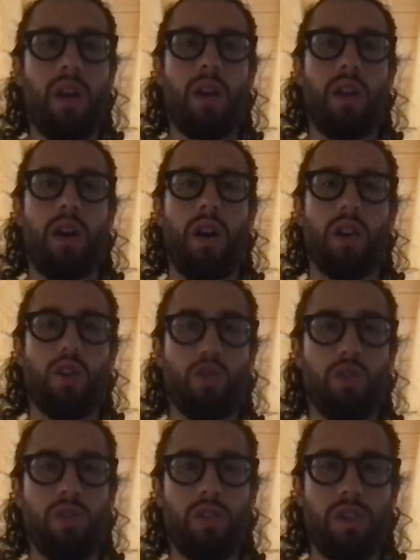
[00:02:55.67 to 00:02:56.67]

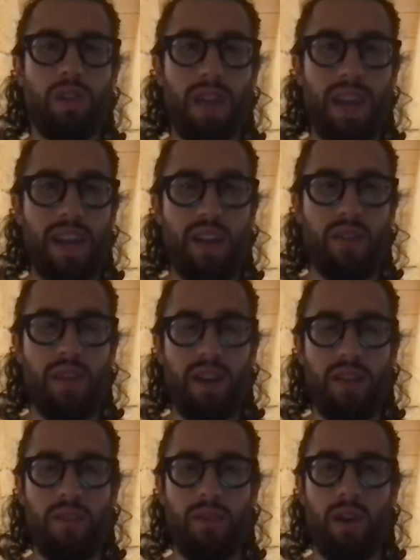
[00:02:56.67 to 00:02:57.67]
Google could
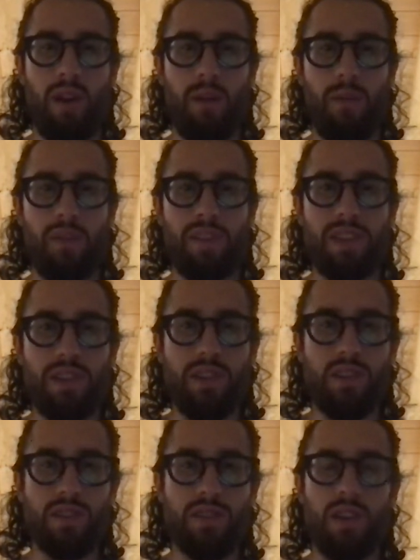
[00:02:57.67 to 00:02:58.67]
identify
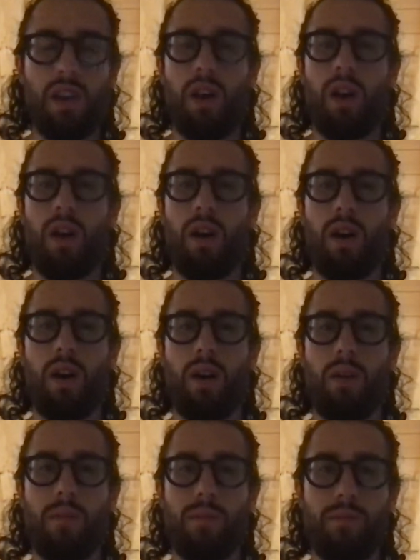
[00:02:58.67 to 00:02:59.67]
visitors
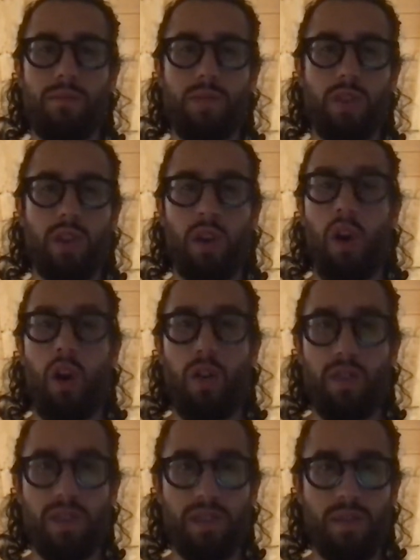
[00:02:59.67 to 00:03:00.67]
on
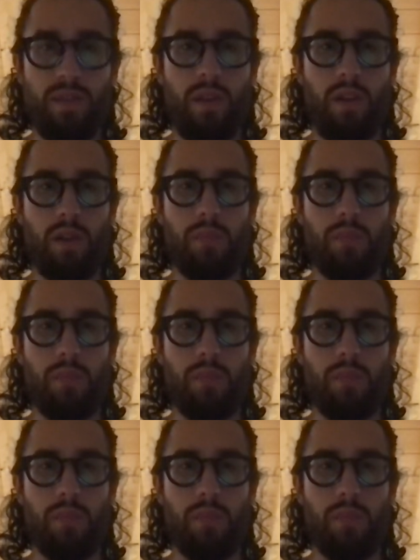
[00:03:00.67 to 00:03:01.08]
the Safari